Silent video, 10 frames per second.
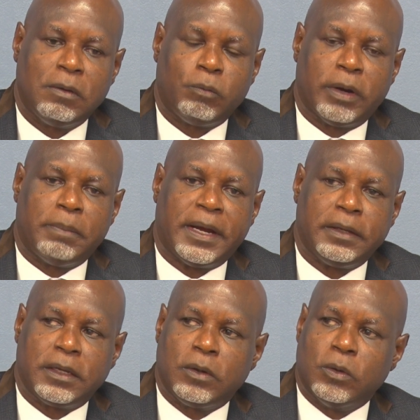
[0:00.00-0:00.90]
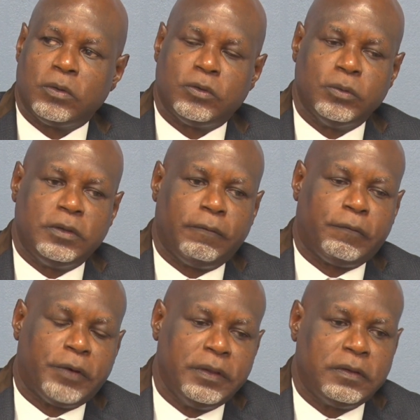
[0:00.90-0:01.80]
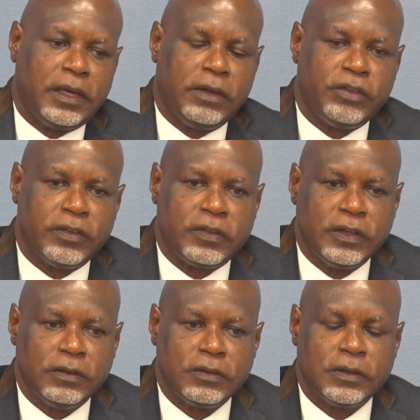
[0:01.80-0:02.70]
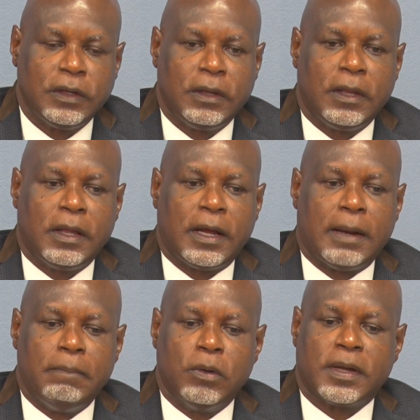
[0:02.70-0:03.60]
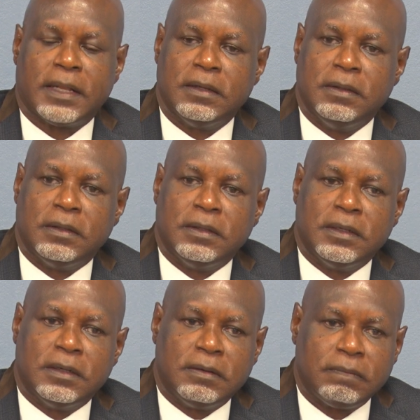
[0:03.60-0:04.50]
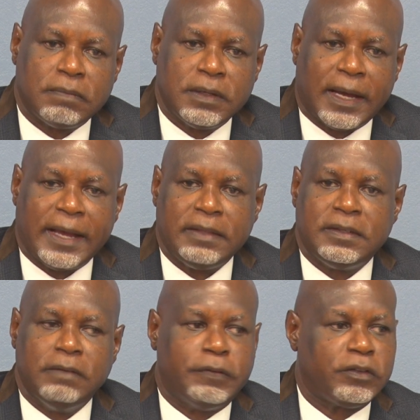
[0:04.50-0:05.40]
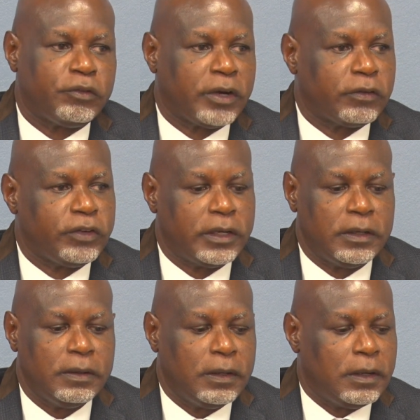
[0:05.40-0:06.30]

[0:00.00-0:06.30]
whereby they go to different agencies, look at the IT infrastructure,